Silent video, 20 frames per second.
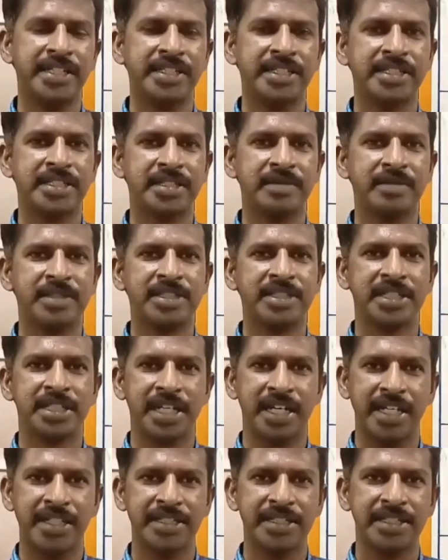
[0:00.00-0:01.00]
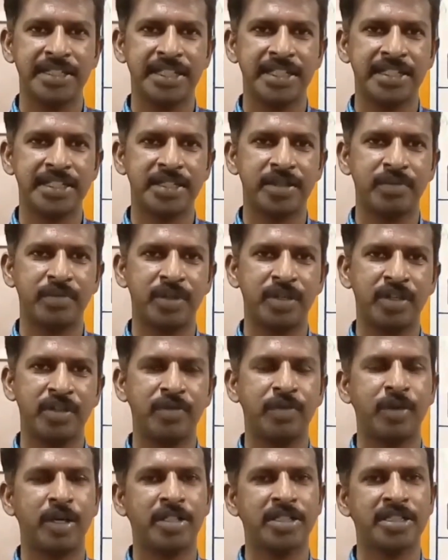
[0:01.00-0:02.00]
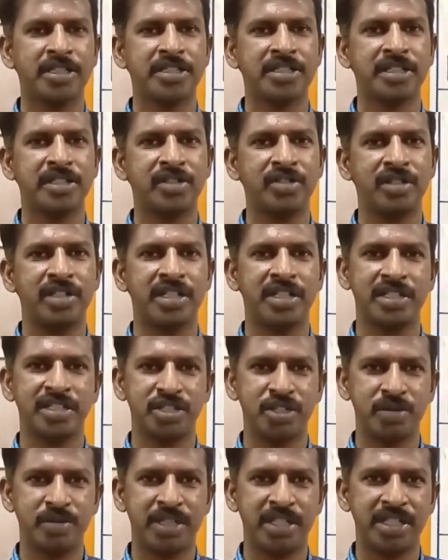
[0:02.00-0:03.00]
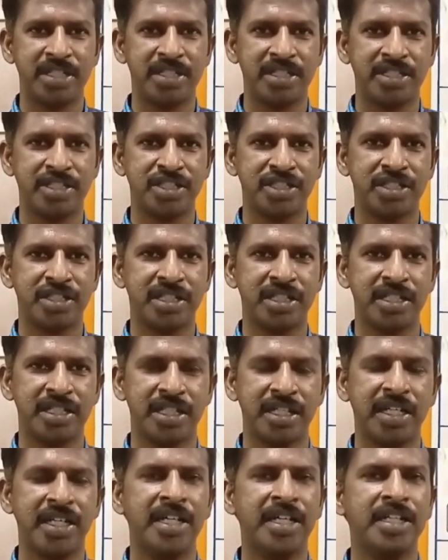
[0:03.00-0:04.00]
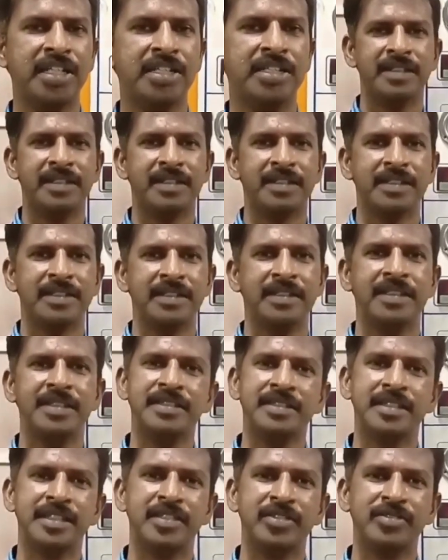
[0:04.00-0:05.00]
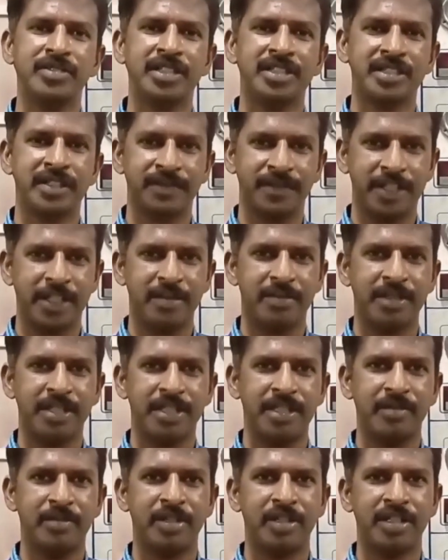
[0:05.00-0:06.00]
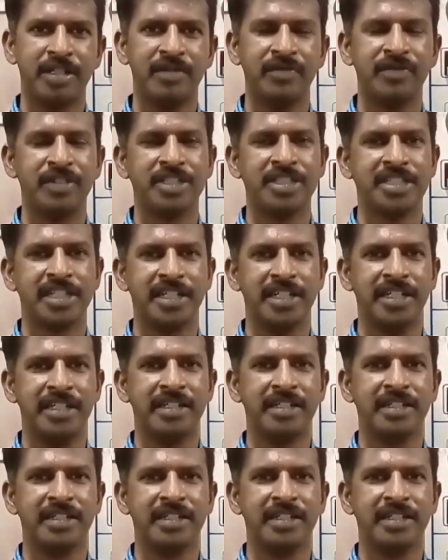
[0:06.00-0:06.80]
system is a classic example of process control and instrumentation engineering. This serves as a fundamental model for studying